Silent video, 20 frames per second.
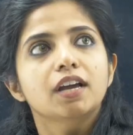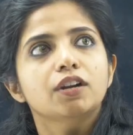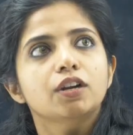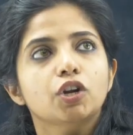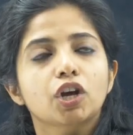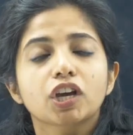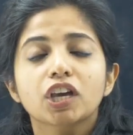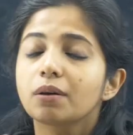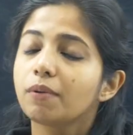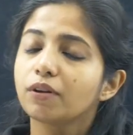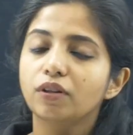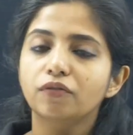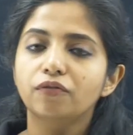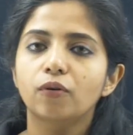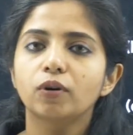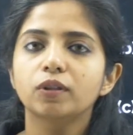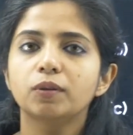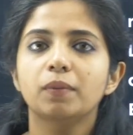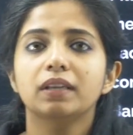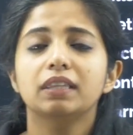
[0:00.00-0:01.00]
Now talking about the
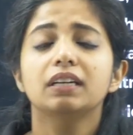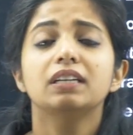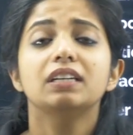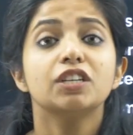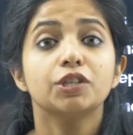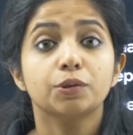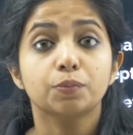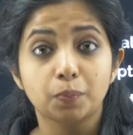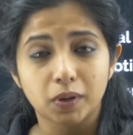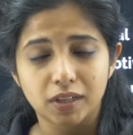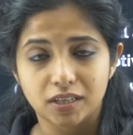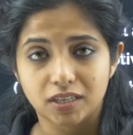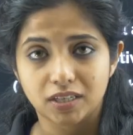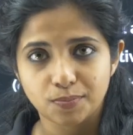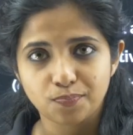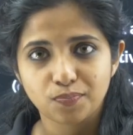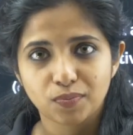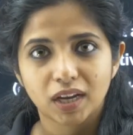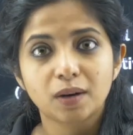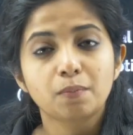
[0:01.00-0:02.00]
fourth method is
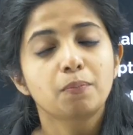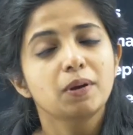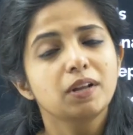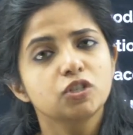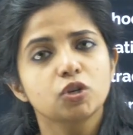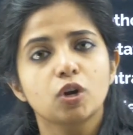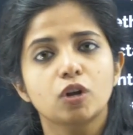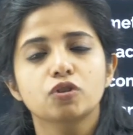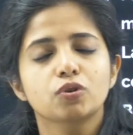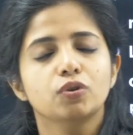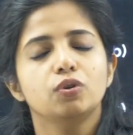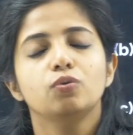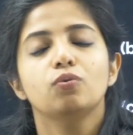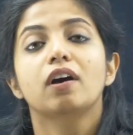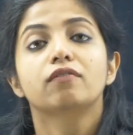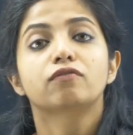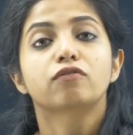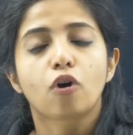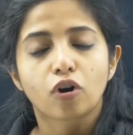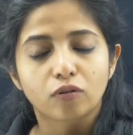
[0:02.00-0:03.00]
pills. In pills also you
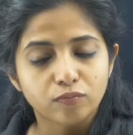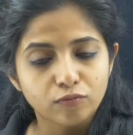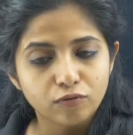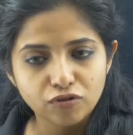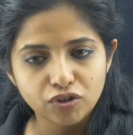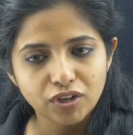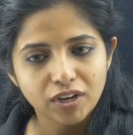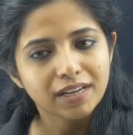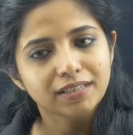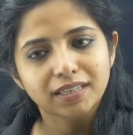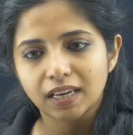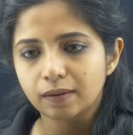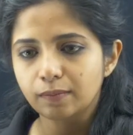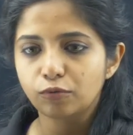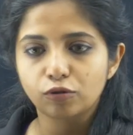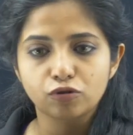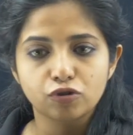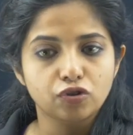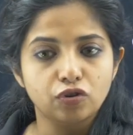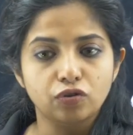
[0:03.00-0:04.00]
have hormones, same
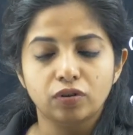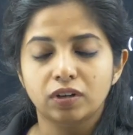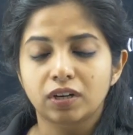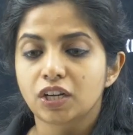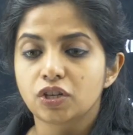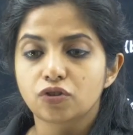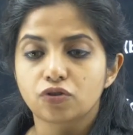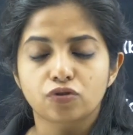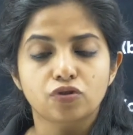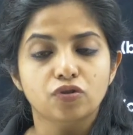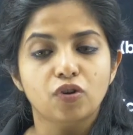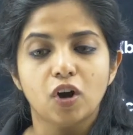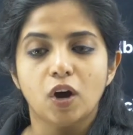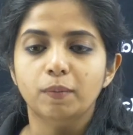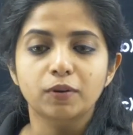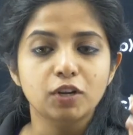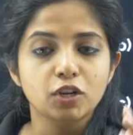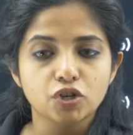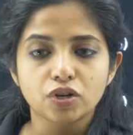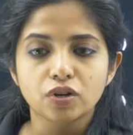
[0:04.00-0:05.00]
progesterone and estrogen
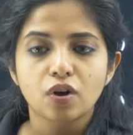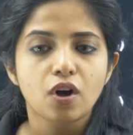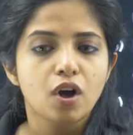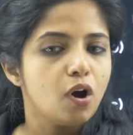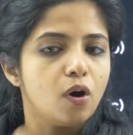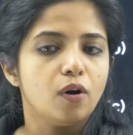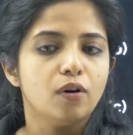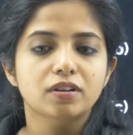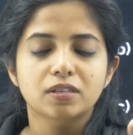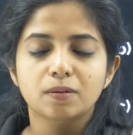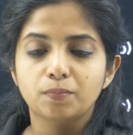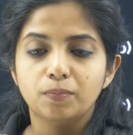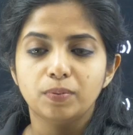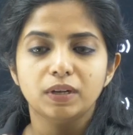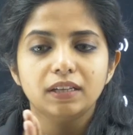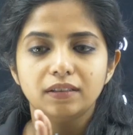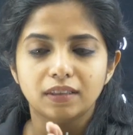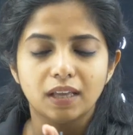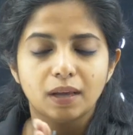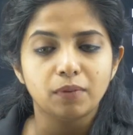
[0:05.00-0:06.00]
combination, or
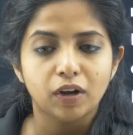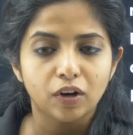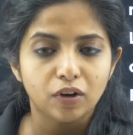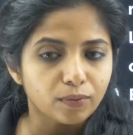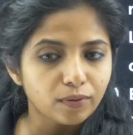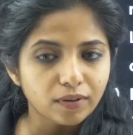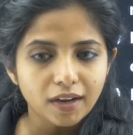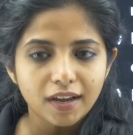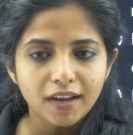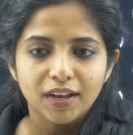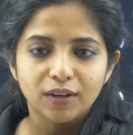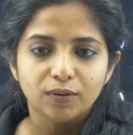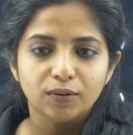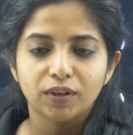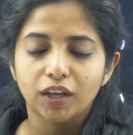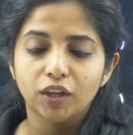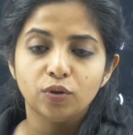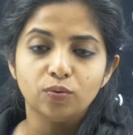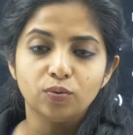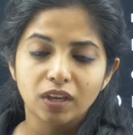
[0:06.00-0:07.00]
simply them alone.
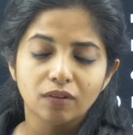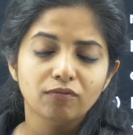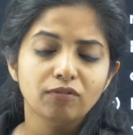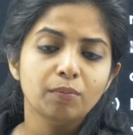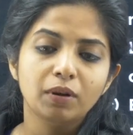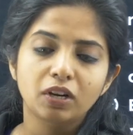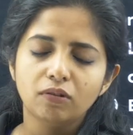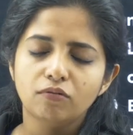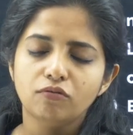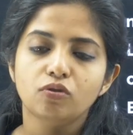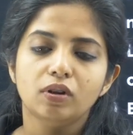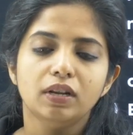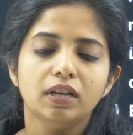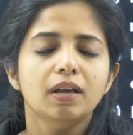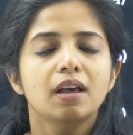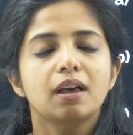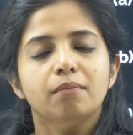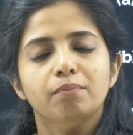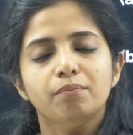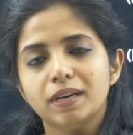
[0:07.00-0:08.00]
Okay, you give them
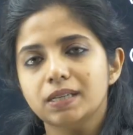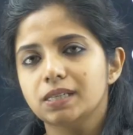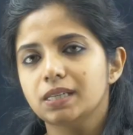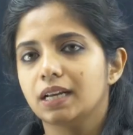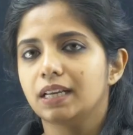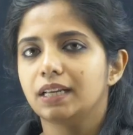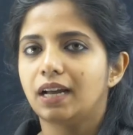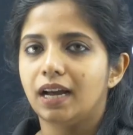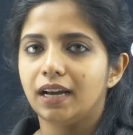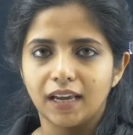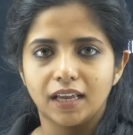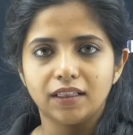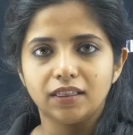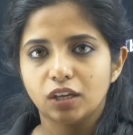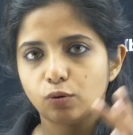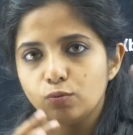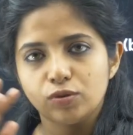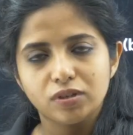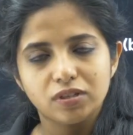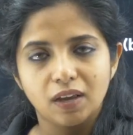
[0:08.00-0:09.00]
individually. Basically again
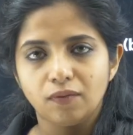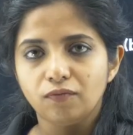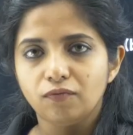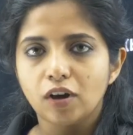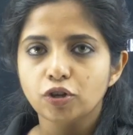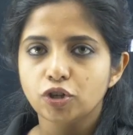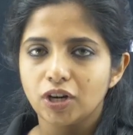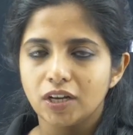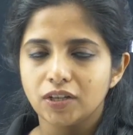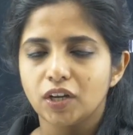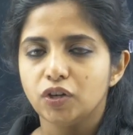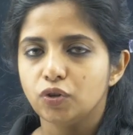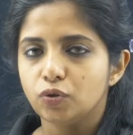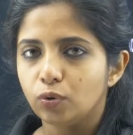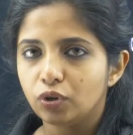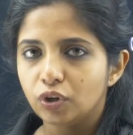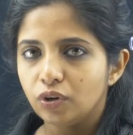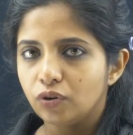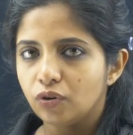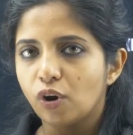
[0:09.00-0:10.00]
they do the same function as I
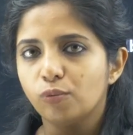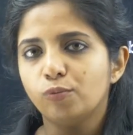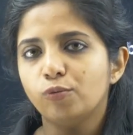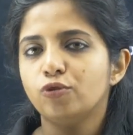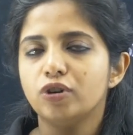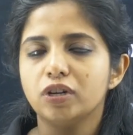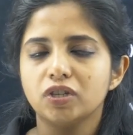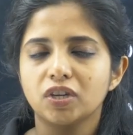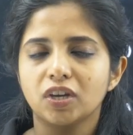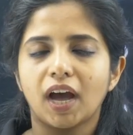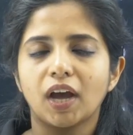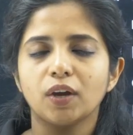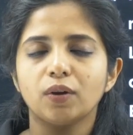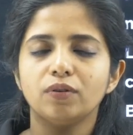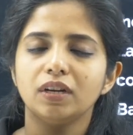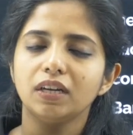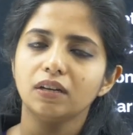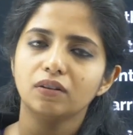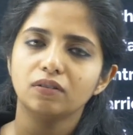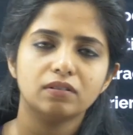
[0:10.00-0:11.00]
told you in hormone releasing
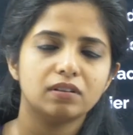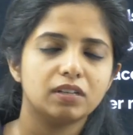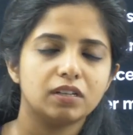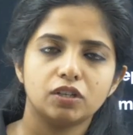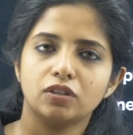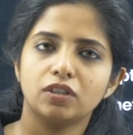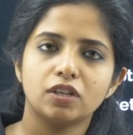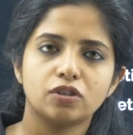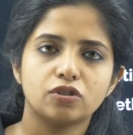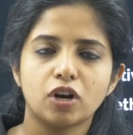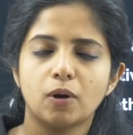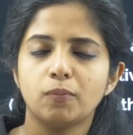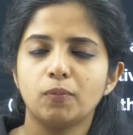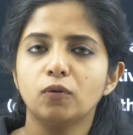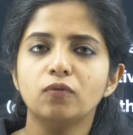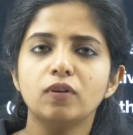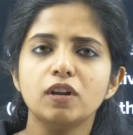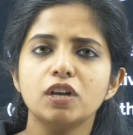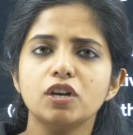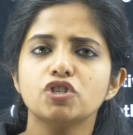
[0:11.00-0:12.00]
IUD. They stop
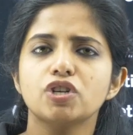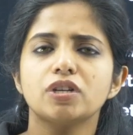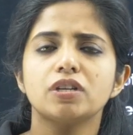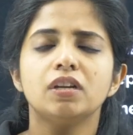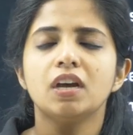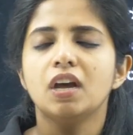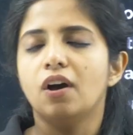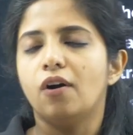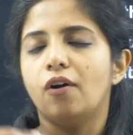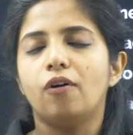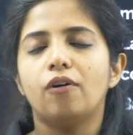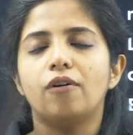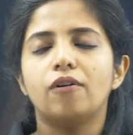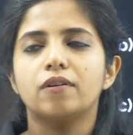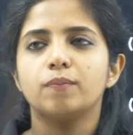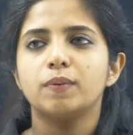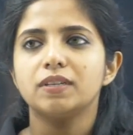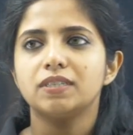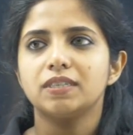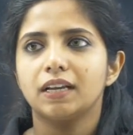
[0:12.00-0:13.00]
ovulation, or
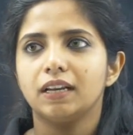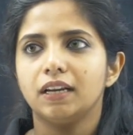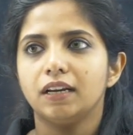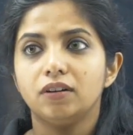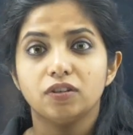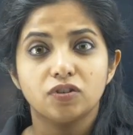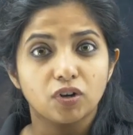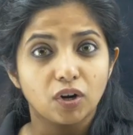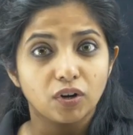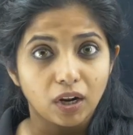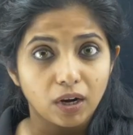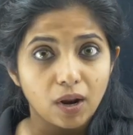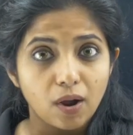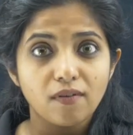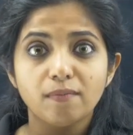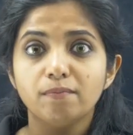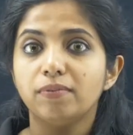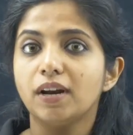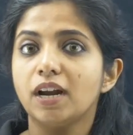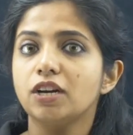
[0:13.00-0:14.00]
basically it does not allow
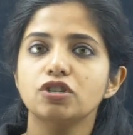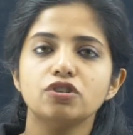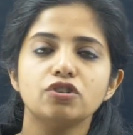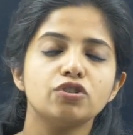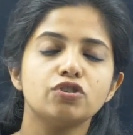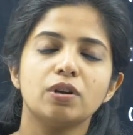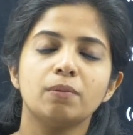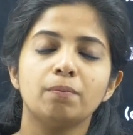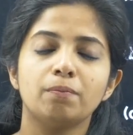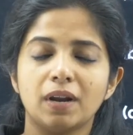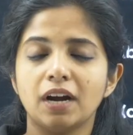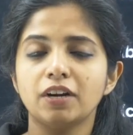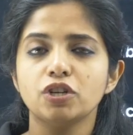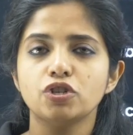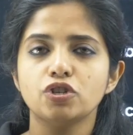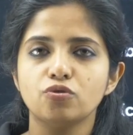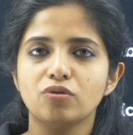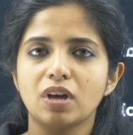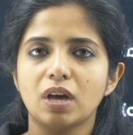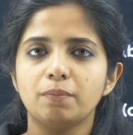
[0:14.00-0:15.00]

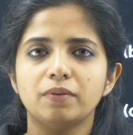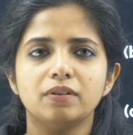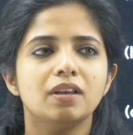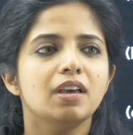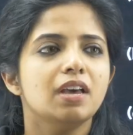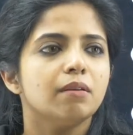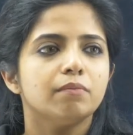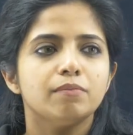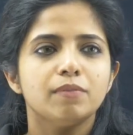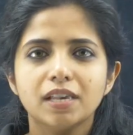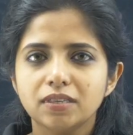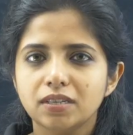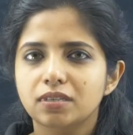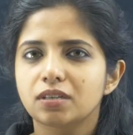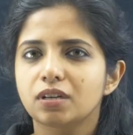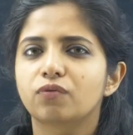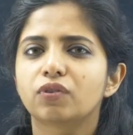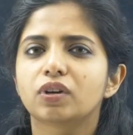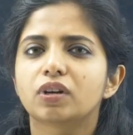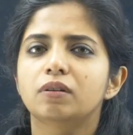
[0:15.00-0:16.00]
implantation to happen, makes the
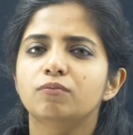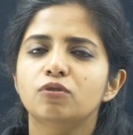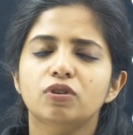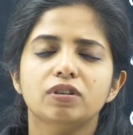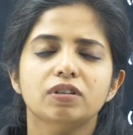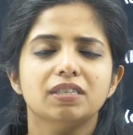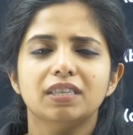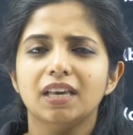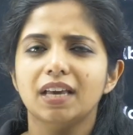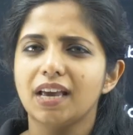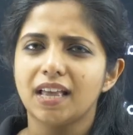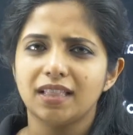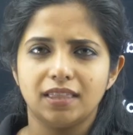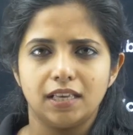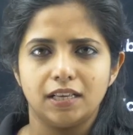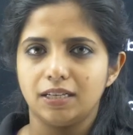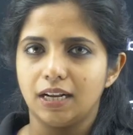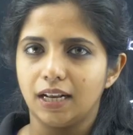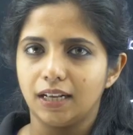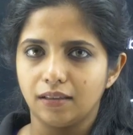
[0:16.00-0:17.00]
cervical mucus thick and
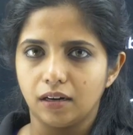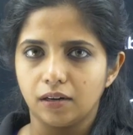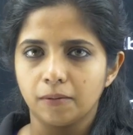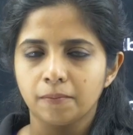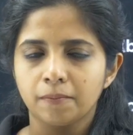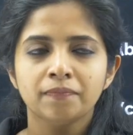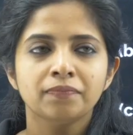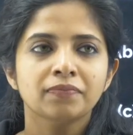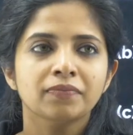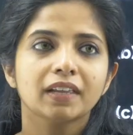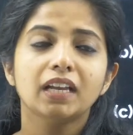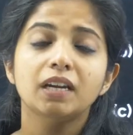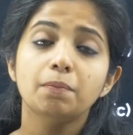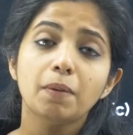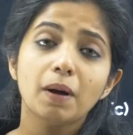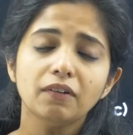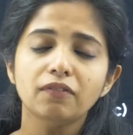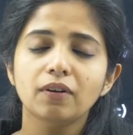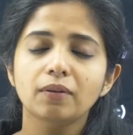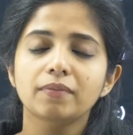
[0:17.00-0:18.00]
things like that. And
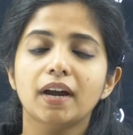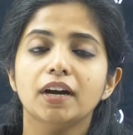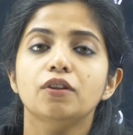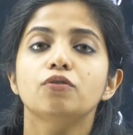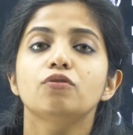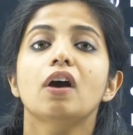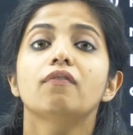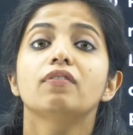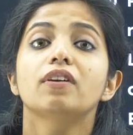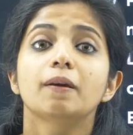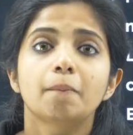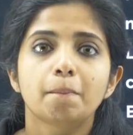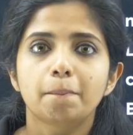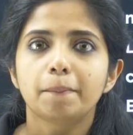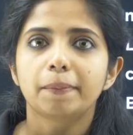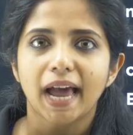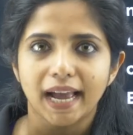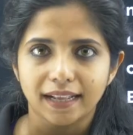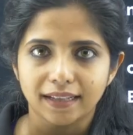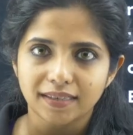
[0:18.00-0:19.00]
apart from that, you have
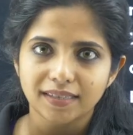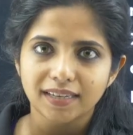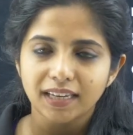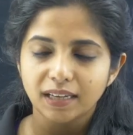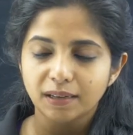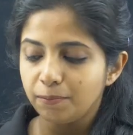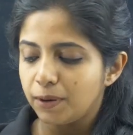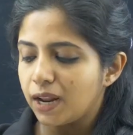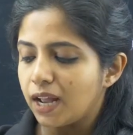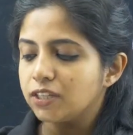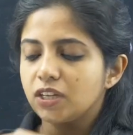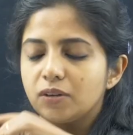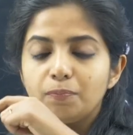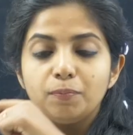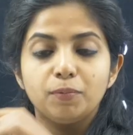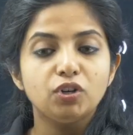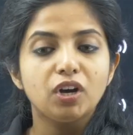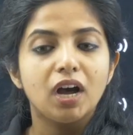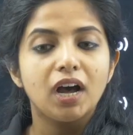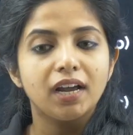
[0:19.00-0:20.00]
implants. Implants are
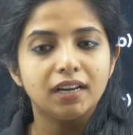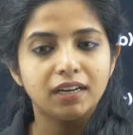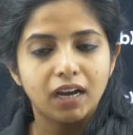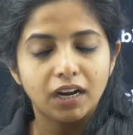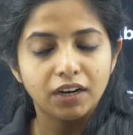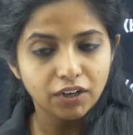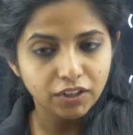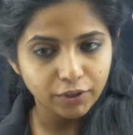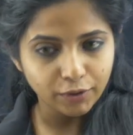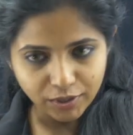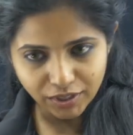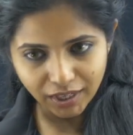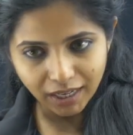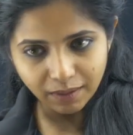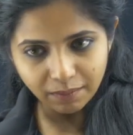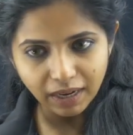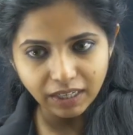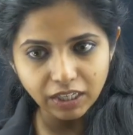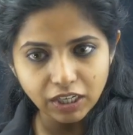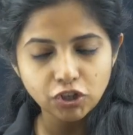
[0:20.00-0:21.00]
put under your
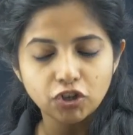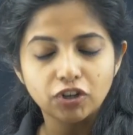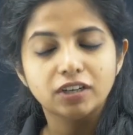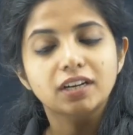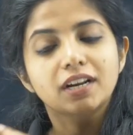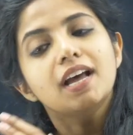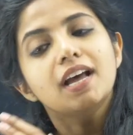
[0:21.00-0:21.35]
skin, my dear children.